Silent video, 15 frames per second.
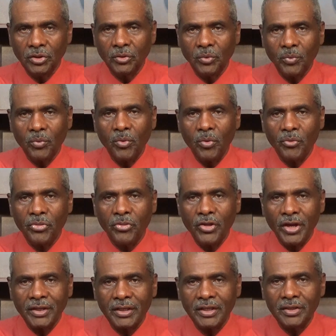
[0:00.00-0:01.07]
know
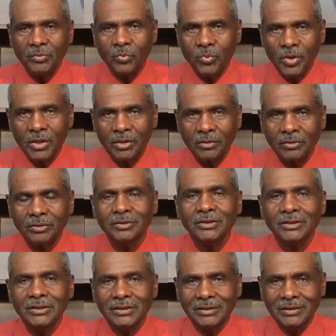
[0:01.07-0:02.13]
that he will
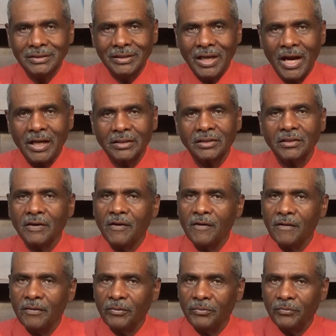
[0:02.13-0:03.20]
not
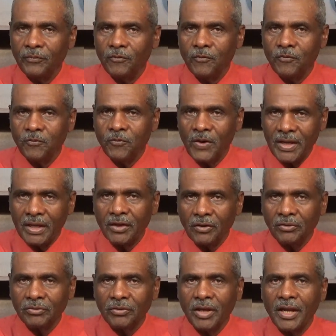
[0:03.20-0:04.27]

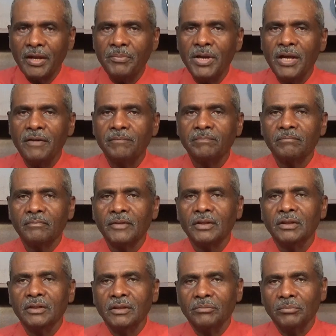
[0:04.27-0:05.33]
fail. Amen.
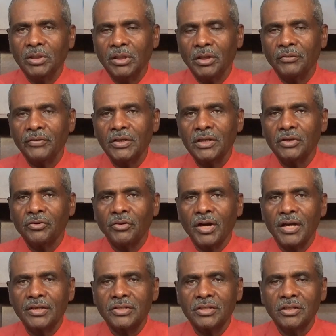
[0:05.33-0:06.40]
Beloved in
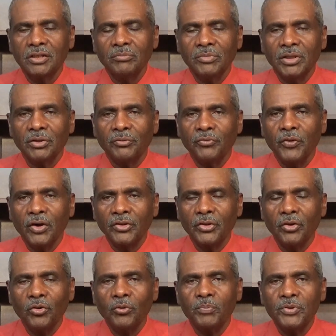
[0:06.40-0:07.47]
Christ, may the
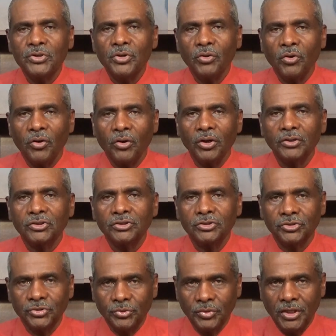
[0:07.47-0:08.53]
Father open your heart
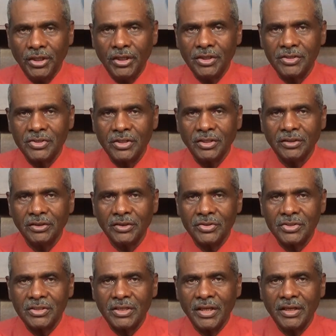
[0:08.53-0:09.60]
to his
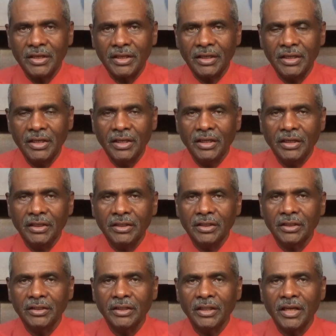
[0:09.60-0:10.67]
understanding in
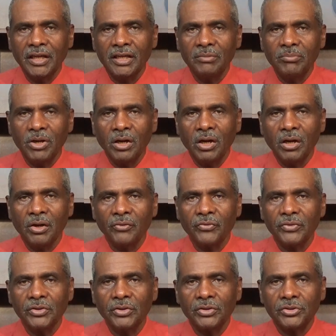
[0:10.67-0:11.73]
the name
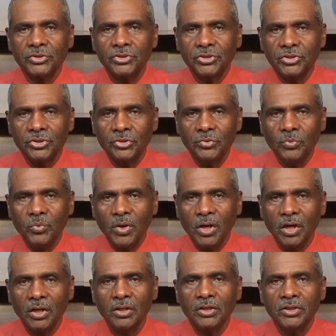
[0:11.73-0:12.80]
of
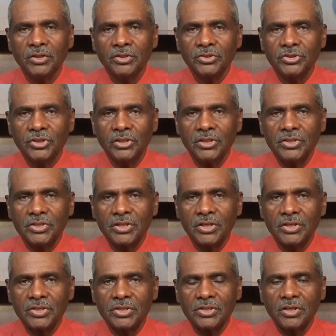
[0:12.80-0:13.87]
Yeshua,
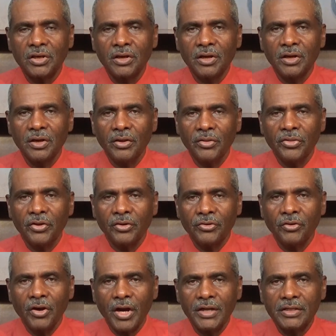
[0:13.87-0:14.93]
Jesus the
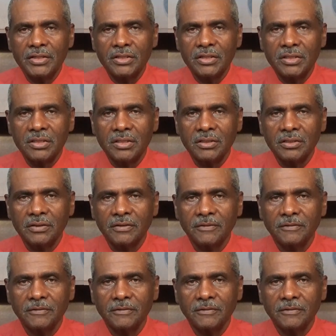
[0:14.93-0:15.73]
Christ.